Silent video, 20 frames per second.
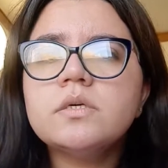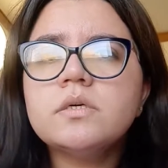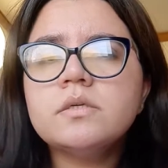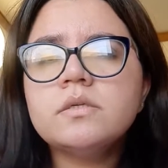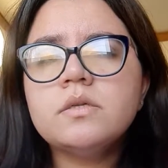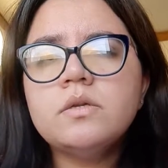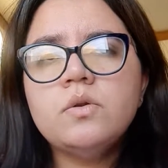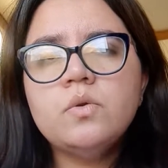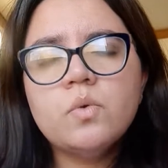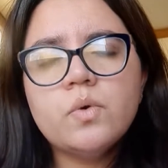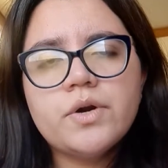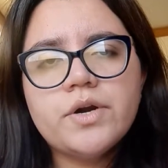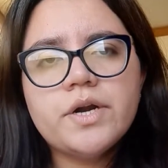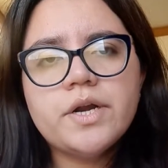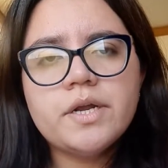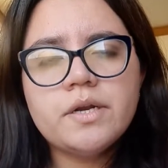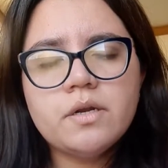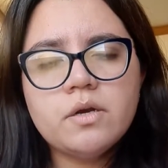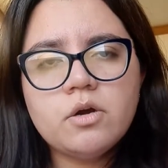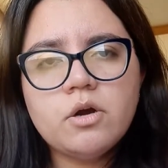a lower
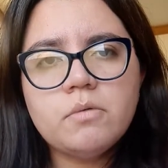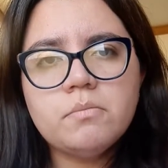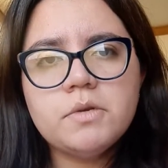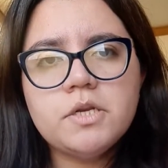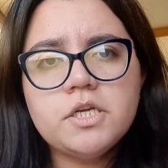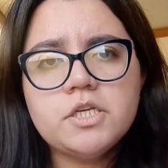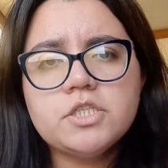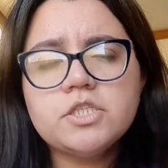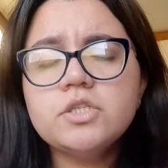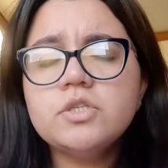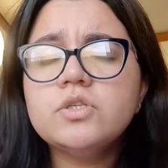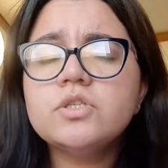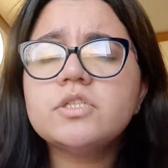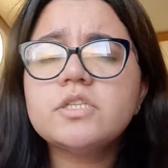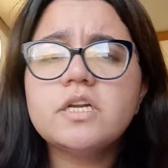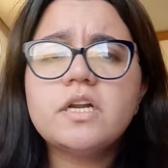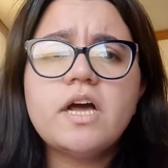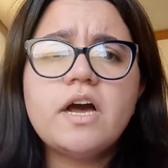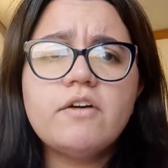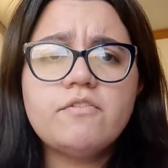end accommodation, you
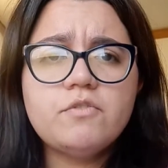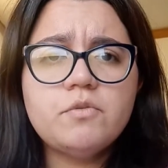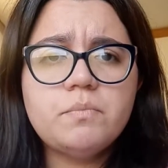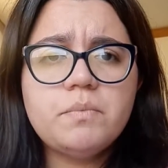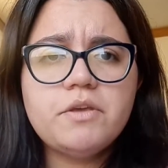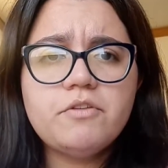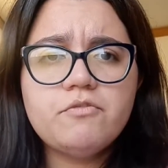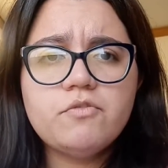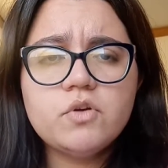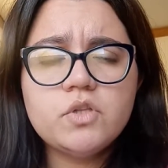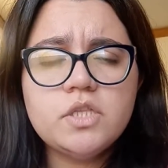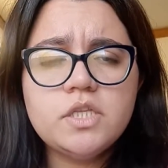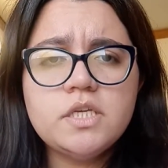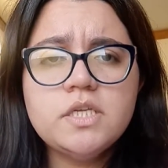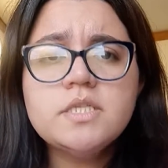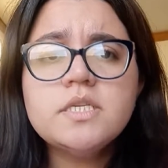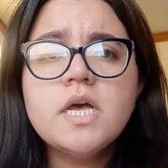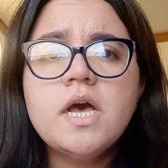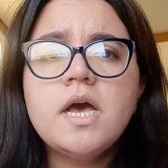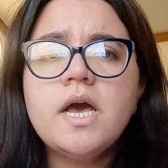still have to pay for these,